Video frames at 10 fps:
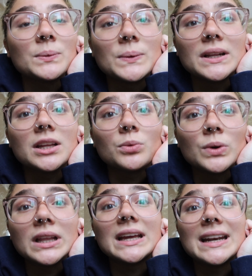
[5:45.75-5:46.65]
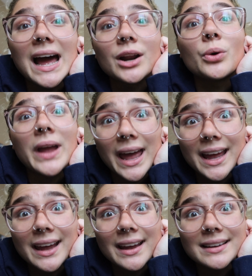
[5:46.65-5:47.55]
really, really not
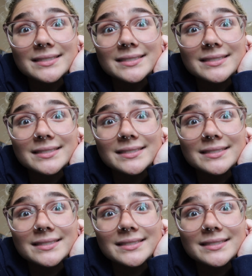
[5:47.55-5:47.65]
okay.